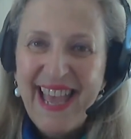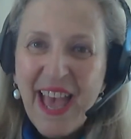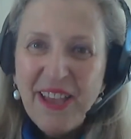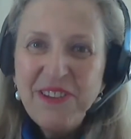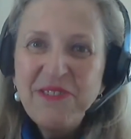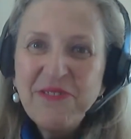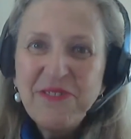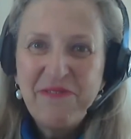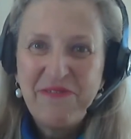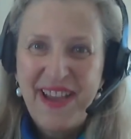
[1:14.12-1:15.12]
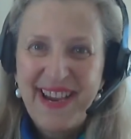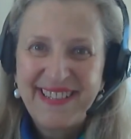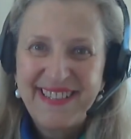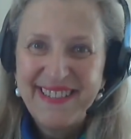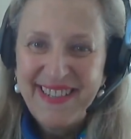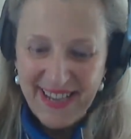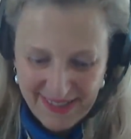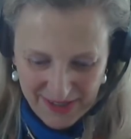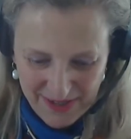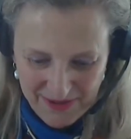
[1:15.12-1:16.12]
You know, the fact that
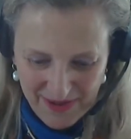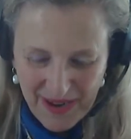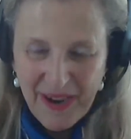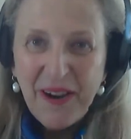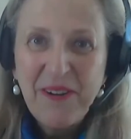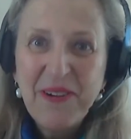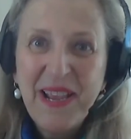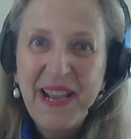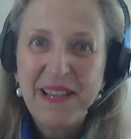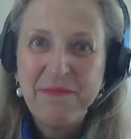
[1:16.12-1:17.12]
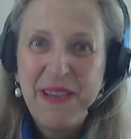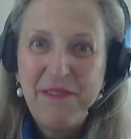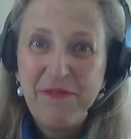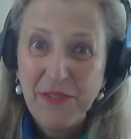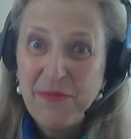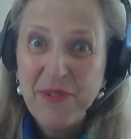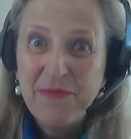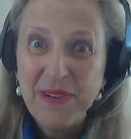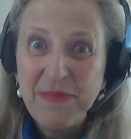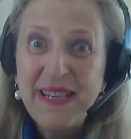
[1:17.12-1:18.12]
you are looking at me for the
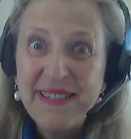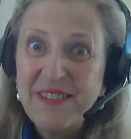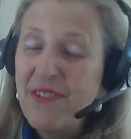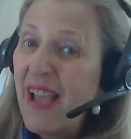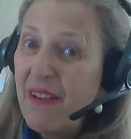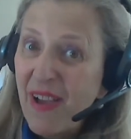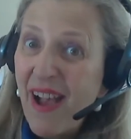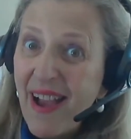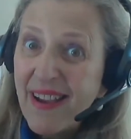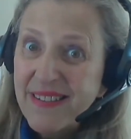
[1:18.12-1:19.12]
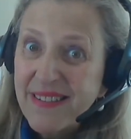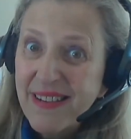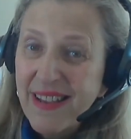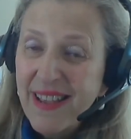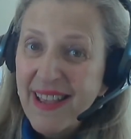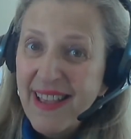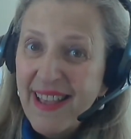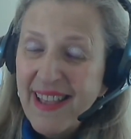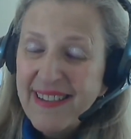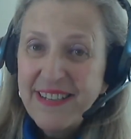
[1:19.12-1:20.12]
moment means that you have eyes,
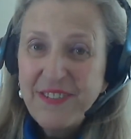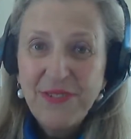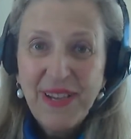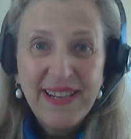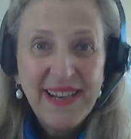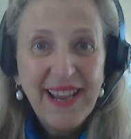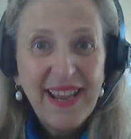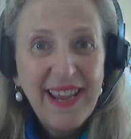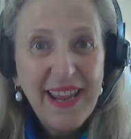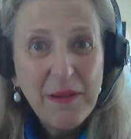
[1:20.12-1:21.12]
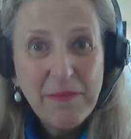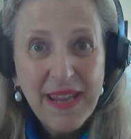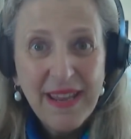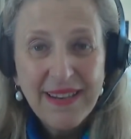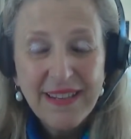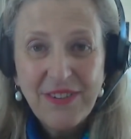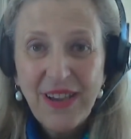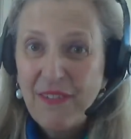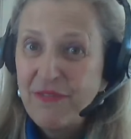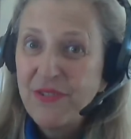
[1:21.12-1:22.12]
that you can hear me, that you
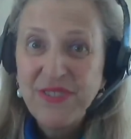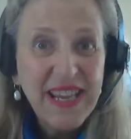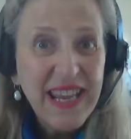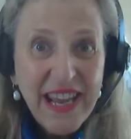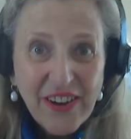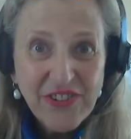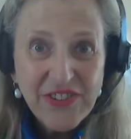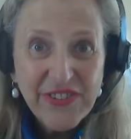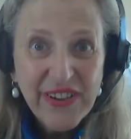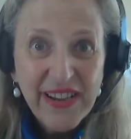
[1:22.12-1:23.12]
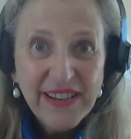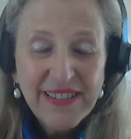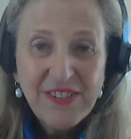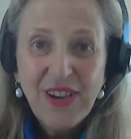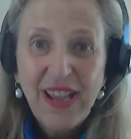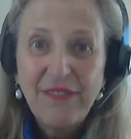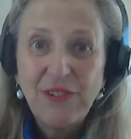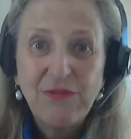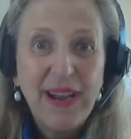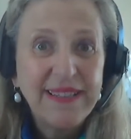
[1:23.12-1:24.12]
have good ears, that you have
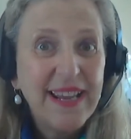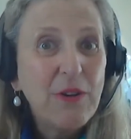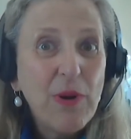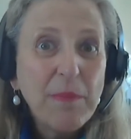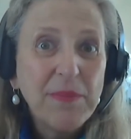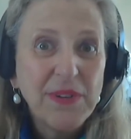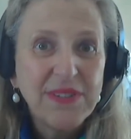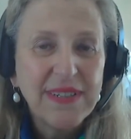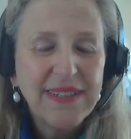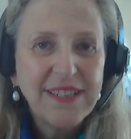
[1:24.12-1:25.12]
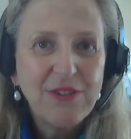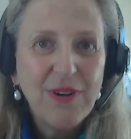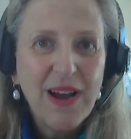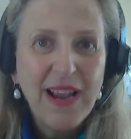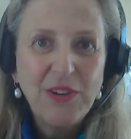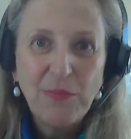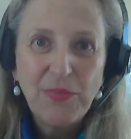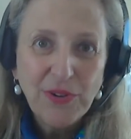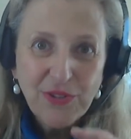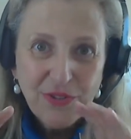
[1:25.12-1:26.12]
the right equipment, that you are in a
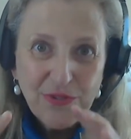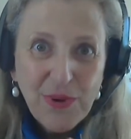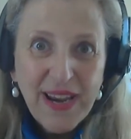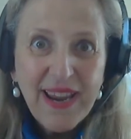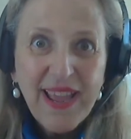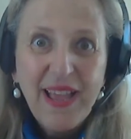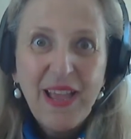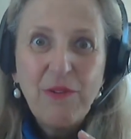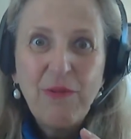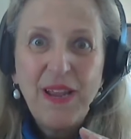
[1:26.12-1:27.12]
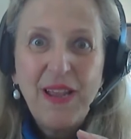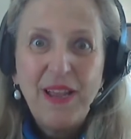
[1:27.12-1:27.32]
proctored way where